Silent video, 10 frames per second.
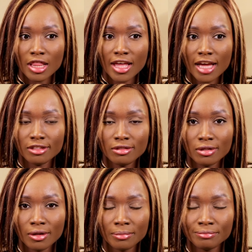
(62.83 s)
that
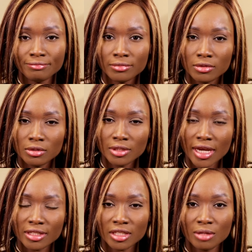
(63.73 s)

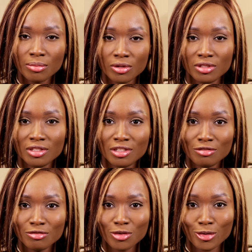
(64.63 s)
tested
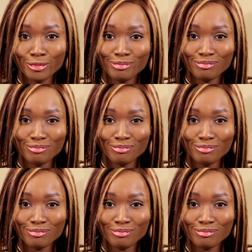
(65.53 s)
positive for